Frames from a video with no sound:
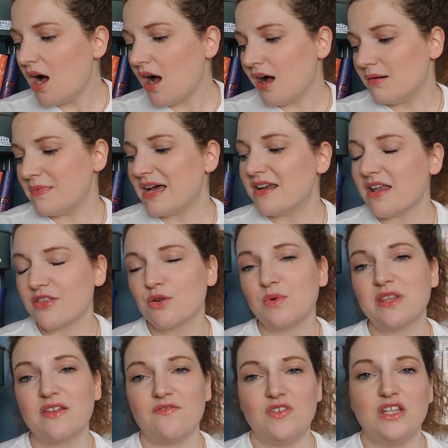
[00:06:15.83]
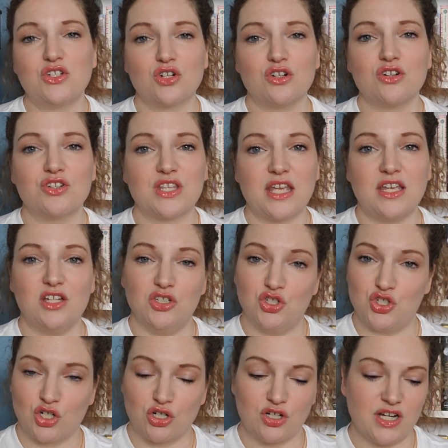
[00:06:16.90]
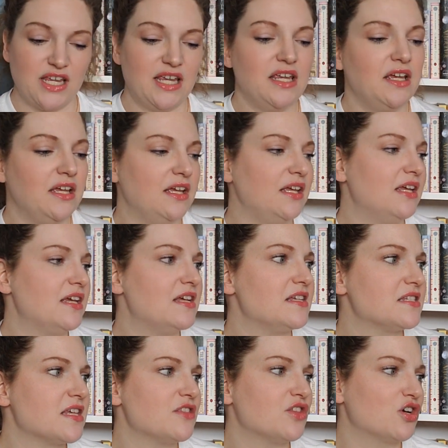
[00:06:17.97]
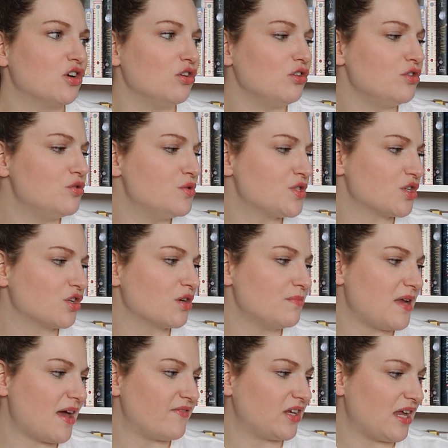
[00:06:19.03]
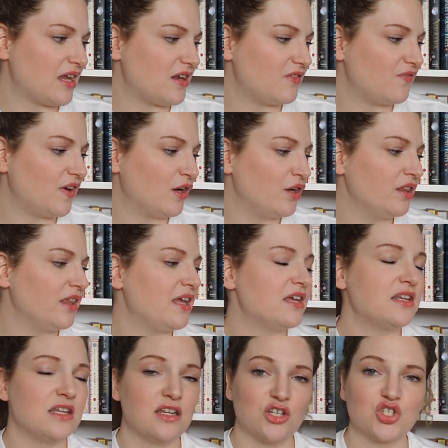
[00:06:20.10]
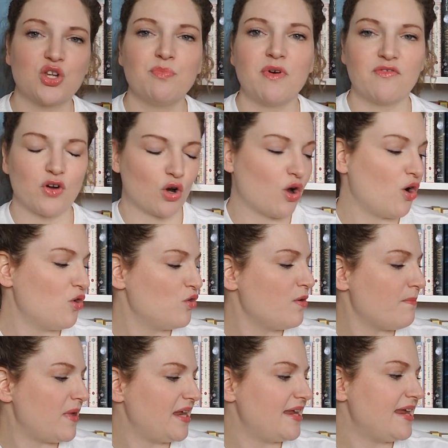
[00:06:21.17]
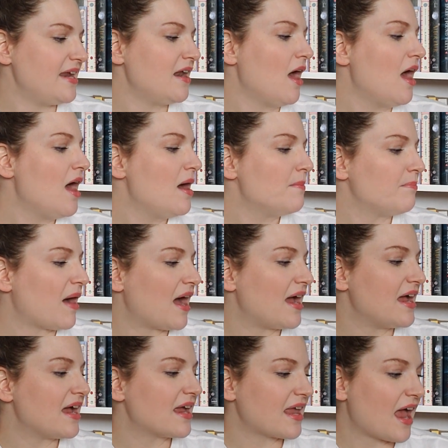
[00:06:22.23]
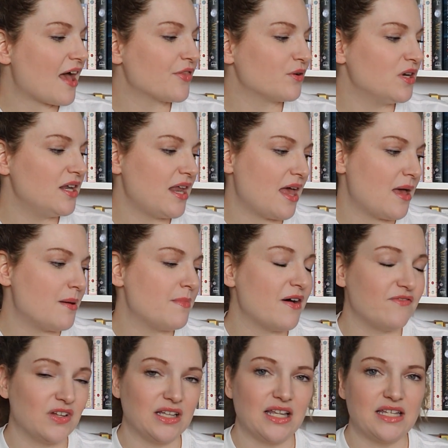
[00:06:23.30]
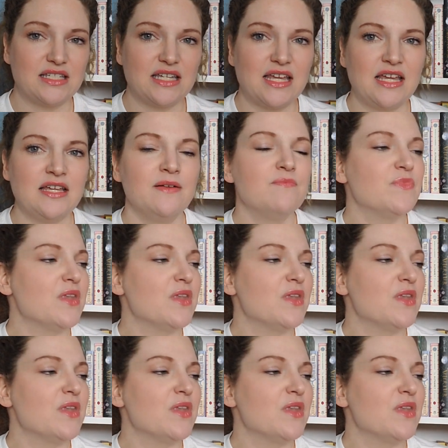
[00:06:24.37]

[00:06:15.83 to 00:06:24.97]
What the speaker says: Another one that features a journey is The Girl Who Circumnavigated Fairyland in a Ship of Her Own Making by Catherine M. Valente.